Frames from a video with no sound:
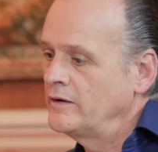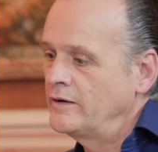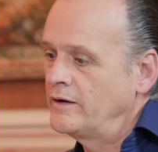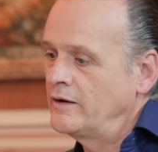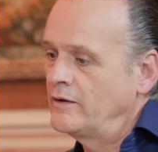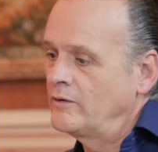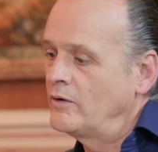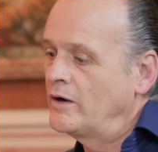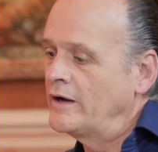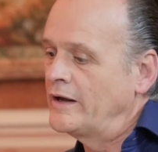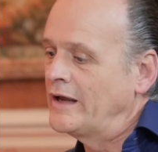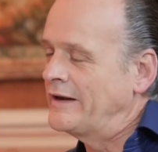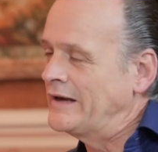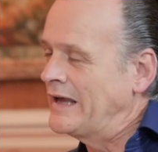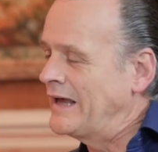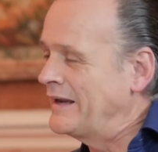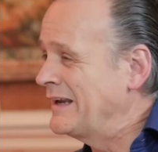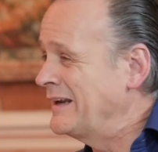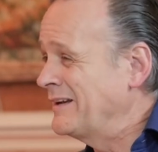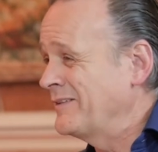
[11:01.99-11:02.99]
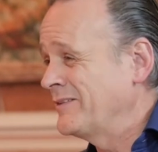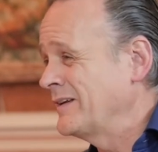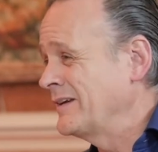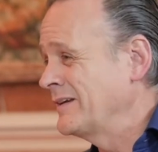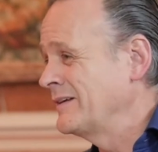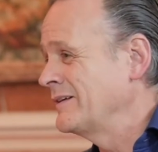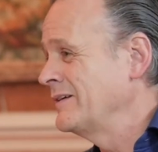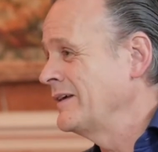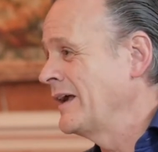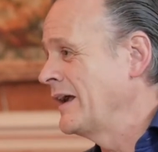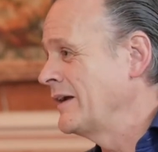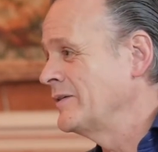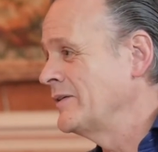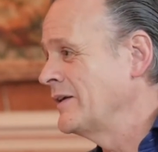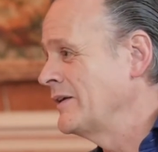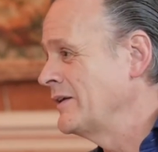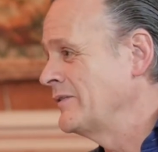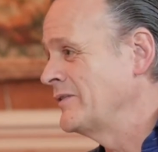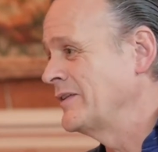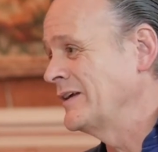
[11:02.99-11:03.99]
anything,
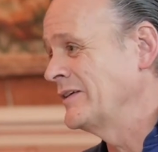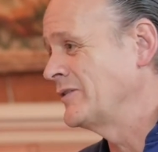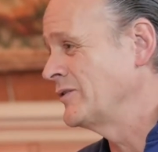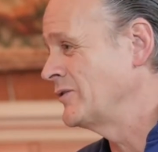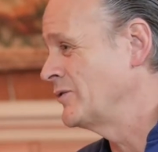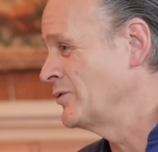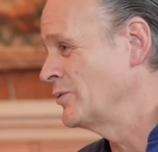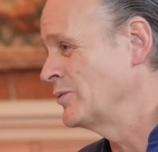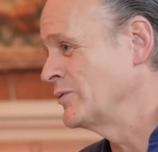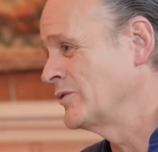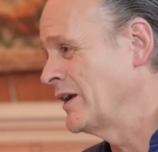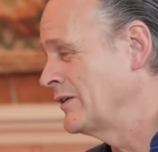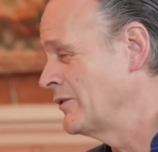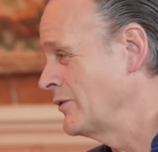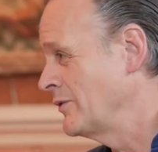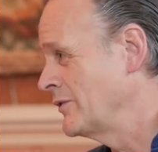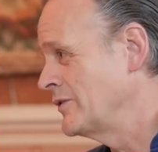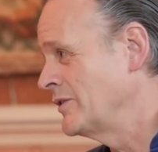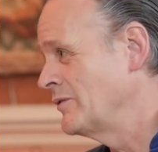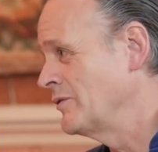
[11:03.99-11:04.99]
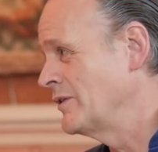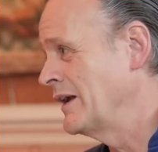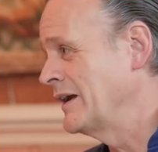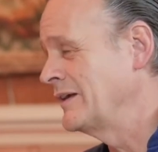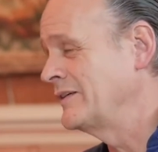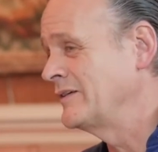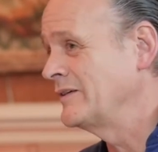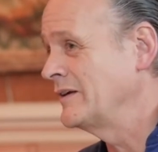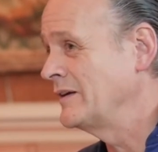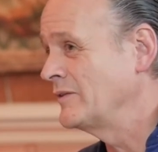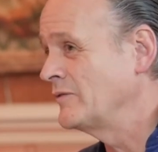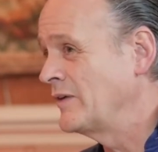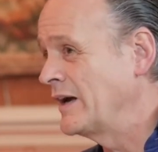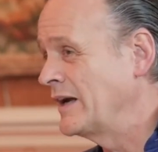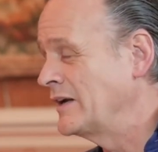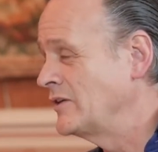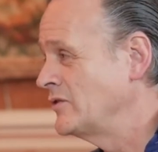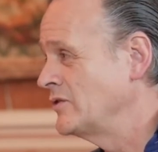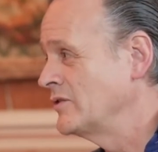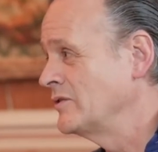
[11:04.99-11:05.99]
digital, technology related,
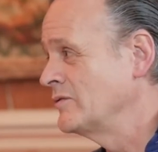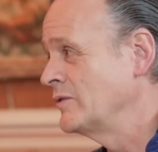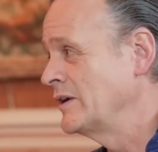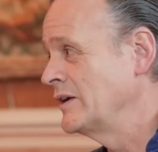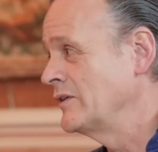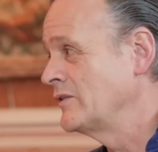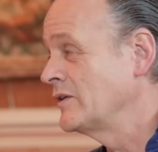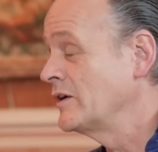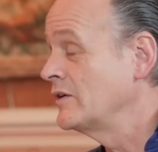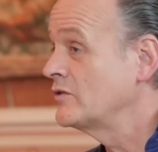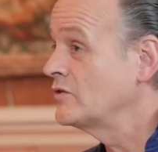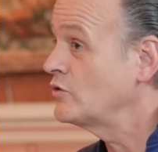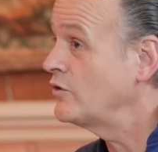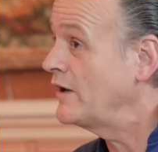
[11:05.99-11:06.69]
innovation, research,